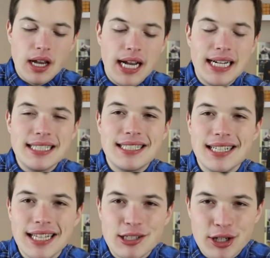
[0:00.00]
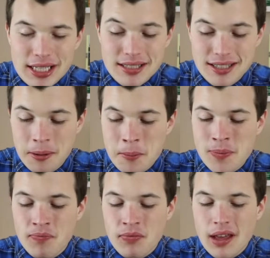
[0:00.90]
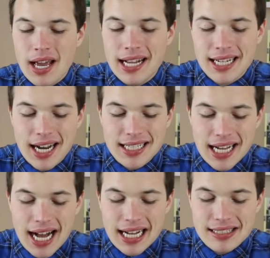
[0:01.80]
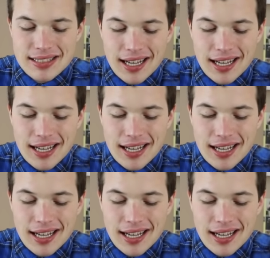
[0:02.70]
It is delicious. It kind of has